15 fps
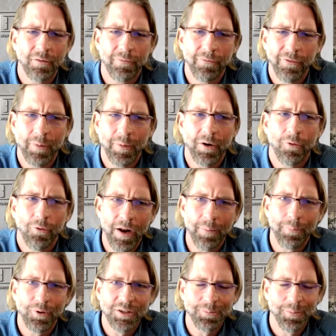from a
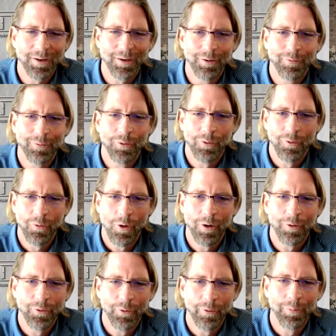credit perspective to
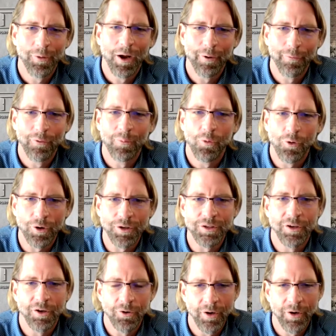applying for a mortgage
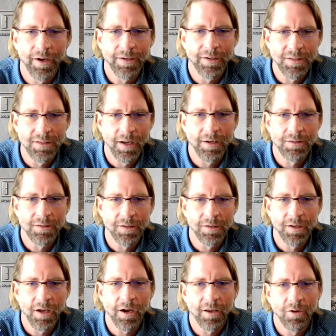in the United States. The
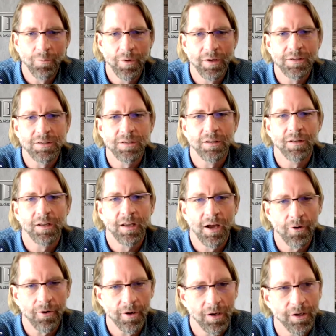documents and the
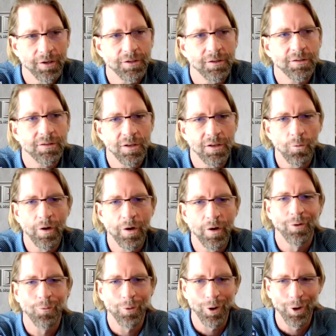calculations and the way
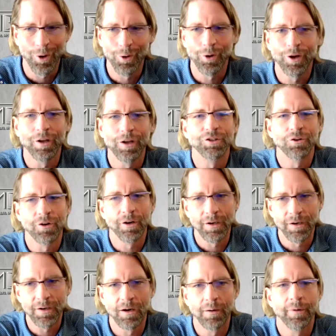that we're going to look at your
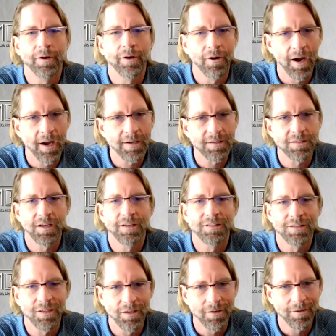income and your
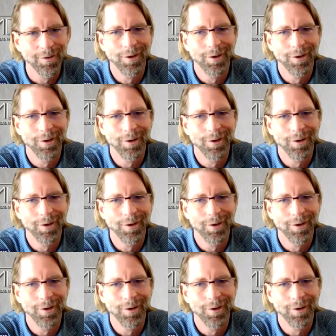assets and